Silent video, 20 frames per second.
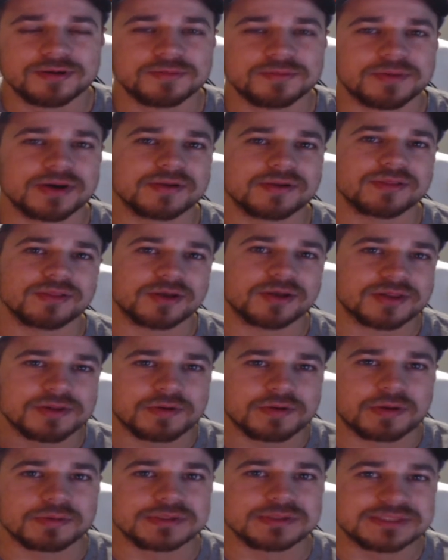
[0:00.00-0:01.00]
but luckily
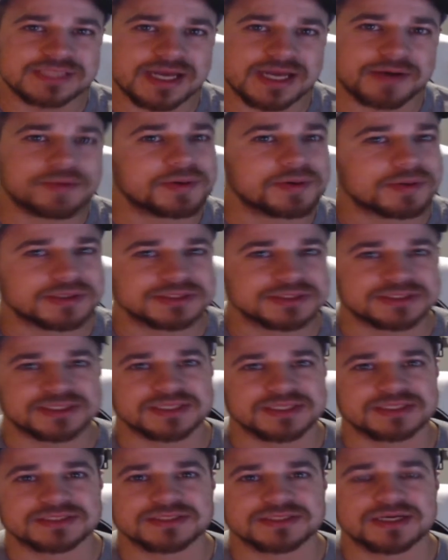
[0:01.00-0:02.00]
where we sat, we weren't sitting
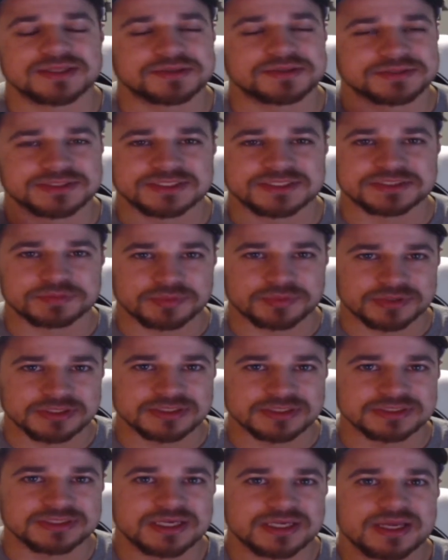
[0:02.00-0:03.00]
in the sun. There's a nice
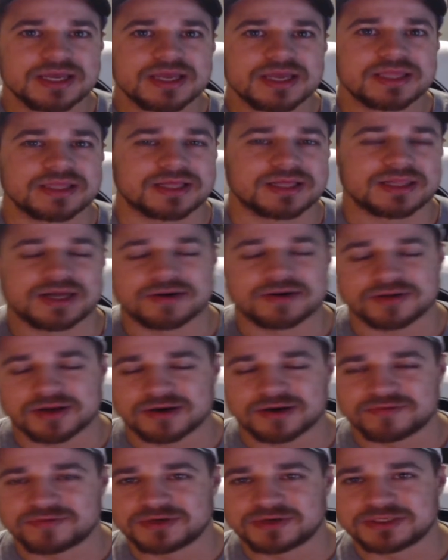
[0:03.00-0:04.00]
breeze, the cloud
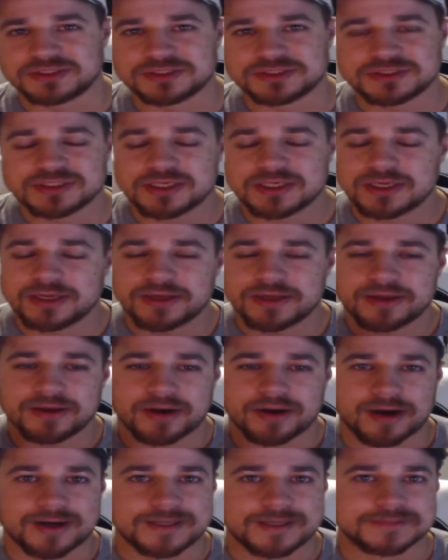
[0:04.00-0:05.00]
coverage,
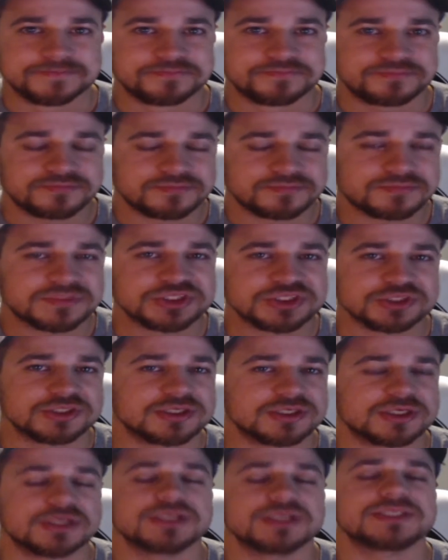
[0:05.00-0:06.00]
um, just a
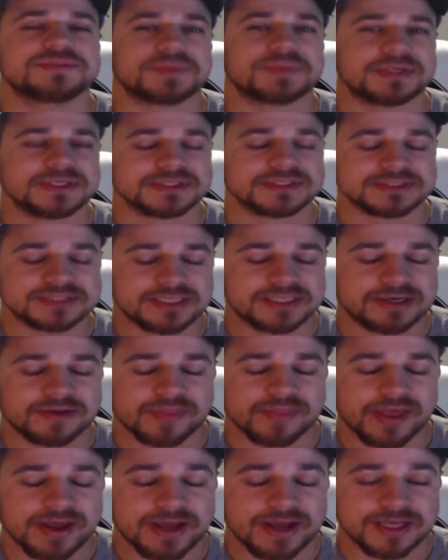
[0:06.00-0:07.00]
good experience there on
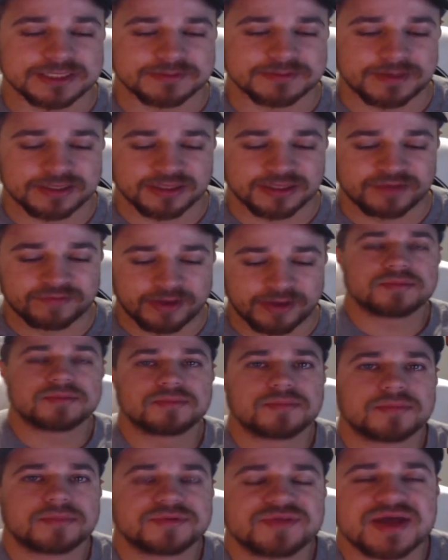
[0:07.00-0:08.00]
that aspect of it.
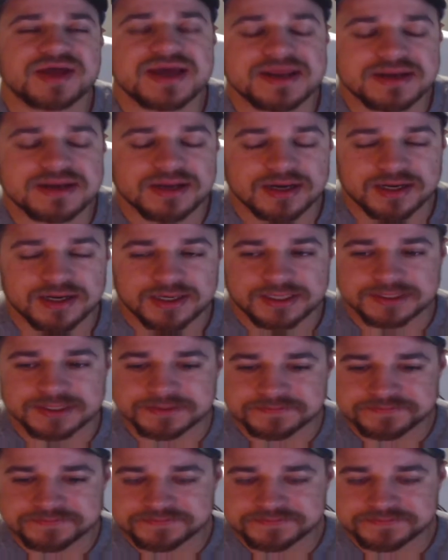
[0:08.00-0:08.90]
But then, uh,